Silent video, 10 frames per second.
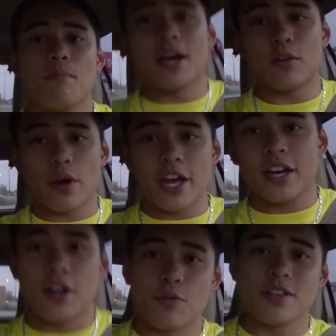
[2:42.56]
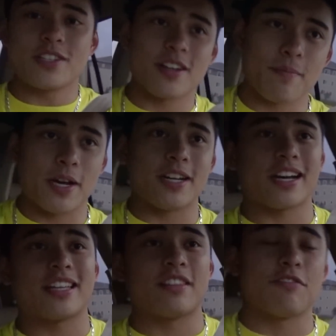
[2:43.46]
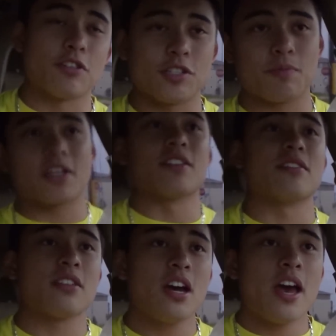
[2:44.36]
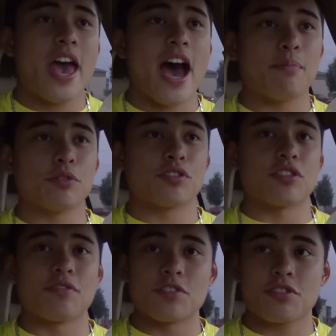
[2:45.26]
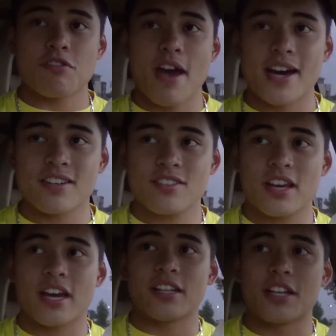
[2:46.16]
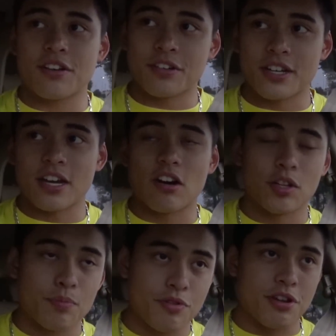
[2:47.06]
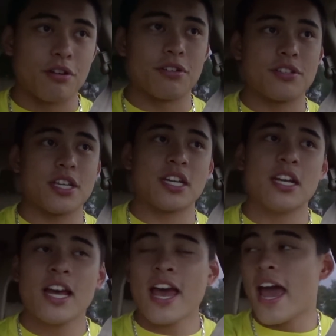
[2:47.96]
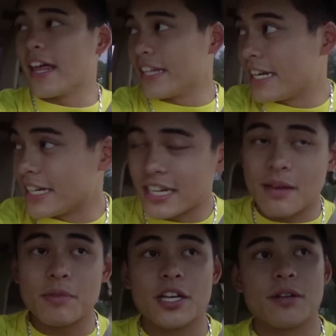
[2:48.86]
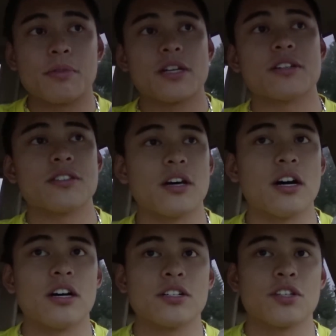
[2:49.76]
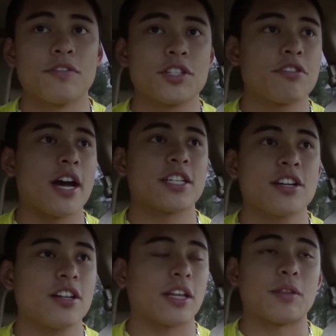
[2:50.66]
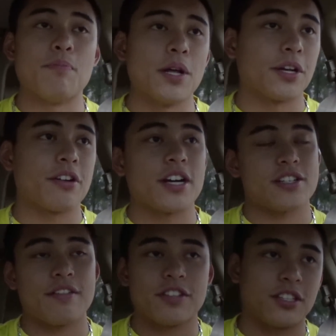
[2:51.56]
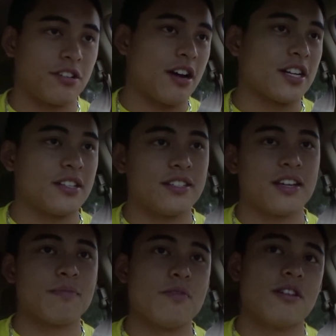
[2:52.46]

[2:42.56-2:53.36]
By the way, a reason I might not get the phone is because Apple's servers crashed and they couldn't get all the pre-orders in, and they didn't get me in because the servers crashed, like the billing crashed, everything crashed, they said.